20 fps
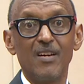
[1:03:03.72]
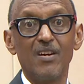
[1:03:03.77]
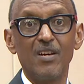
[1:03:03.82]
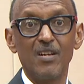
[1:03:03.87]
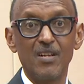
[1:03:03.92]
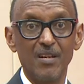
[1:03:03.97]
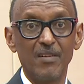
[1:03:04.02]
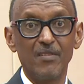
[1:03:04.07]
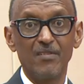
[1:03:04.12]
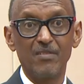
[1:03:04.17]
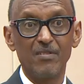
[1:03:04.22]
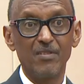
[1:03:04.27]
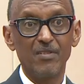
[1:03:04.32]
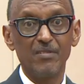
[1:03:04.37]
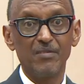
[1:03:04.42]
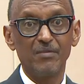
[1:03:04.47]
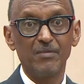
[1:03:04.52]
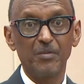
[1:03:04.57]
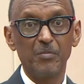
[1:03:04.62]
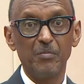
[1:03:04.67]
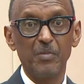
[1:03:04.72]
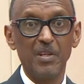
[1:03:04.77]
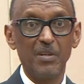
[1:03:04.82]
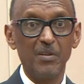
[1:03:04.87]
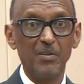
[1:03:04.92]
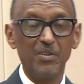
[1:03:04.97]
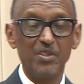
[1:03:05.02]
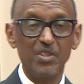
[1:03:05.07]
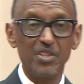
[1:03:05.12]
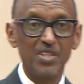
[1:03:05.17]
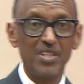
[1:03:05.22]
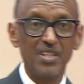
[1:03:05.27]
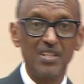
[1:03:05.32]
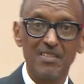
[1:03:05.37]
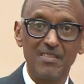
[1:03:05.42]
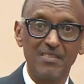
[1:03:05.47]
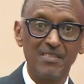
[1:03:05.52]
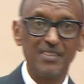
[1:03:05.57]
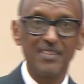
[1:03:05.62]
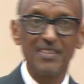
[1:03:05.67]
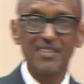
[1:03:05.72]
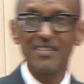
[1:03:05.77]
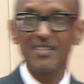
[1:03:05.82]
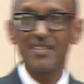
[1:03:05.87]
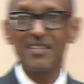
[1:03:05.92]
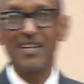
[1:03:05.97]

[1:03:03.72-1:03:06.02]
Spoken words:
our country. We may not change things